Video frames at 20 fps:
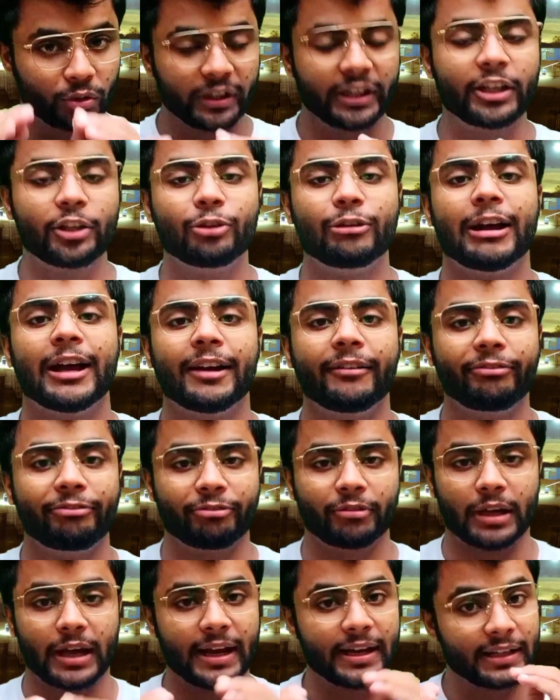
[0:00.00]
you need to
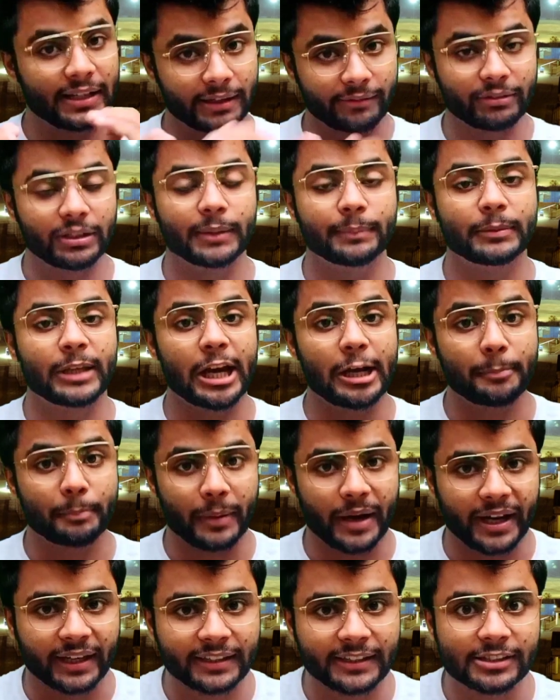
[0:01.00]
have and develop
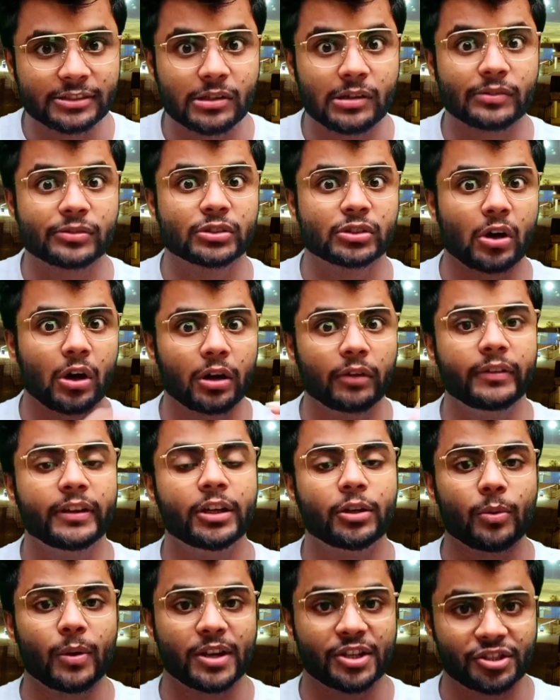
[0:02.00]
that practice of
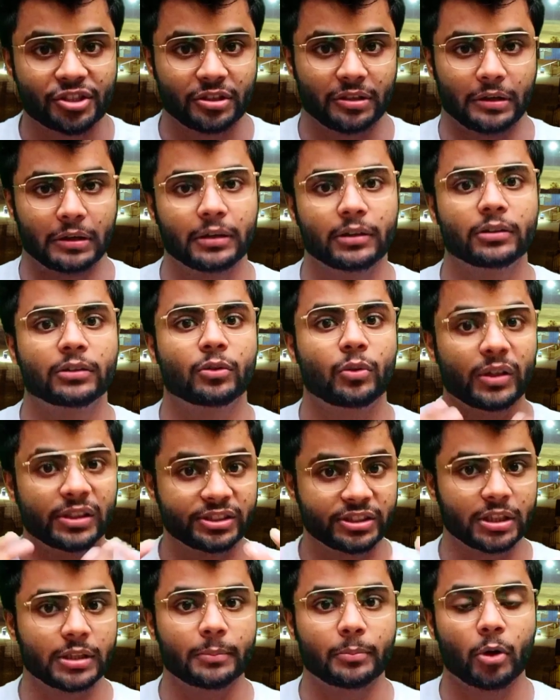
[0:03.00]
solving question
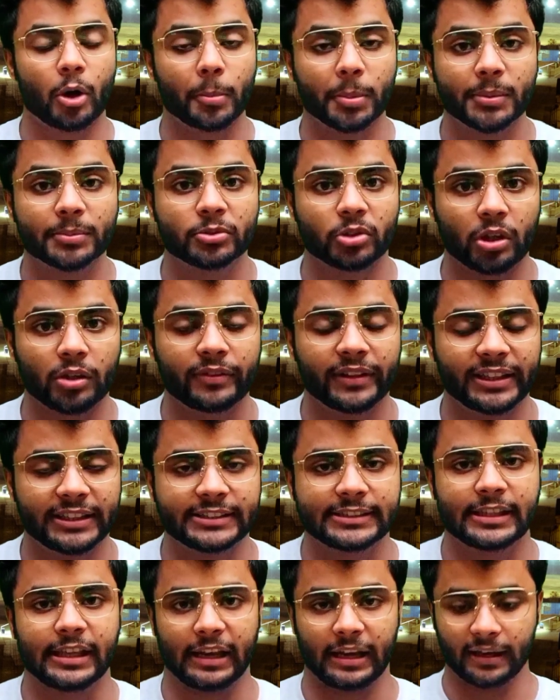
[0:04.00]
problem
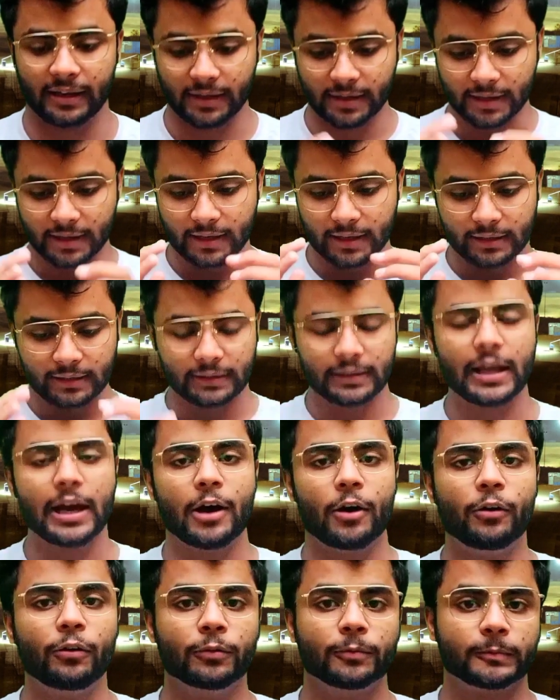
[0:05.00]
solving skill.
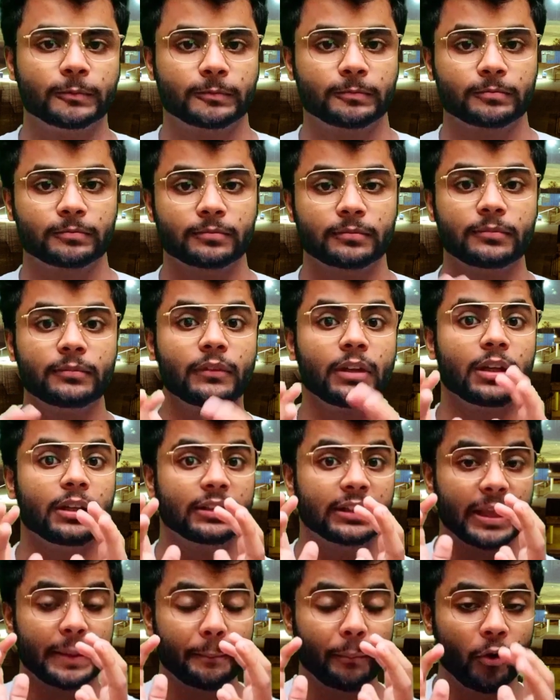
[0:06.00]
Now
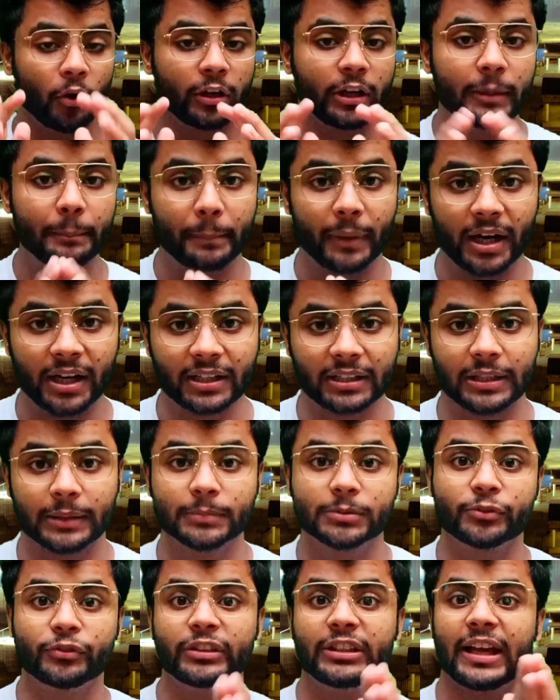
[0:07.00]
the important
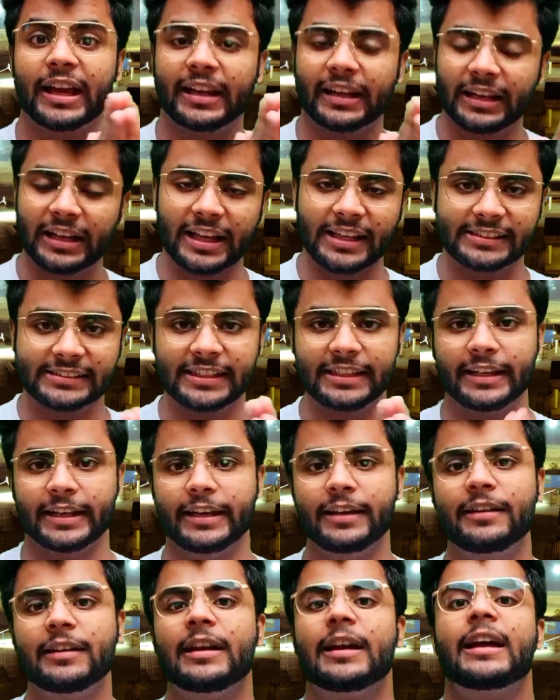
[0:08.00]
part comes with
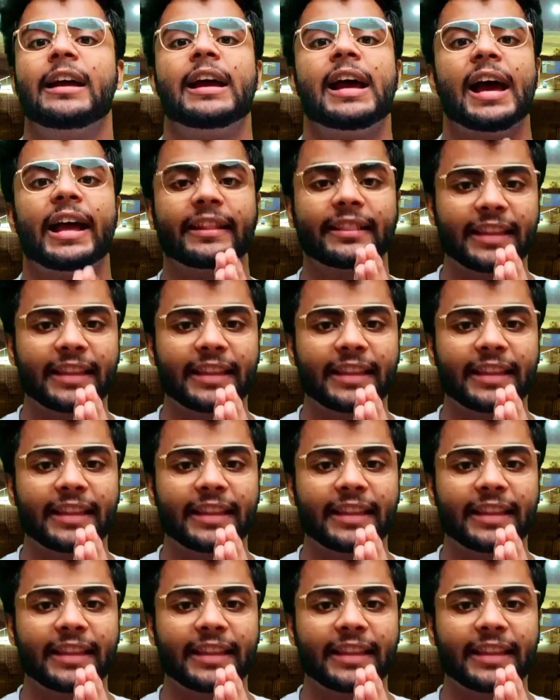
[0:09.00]
analyzing it,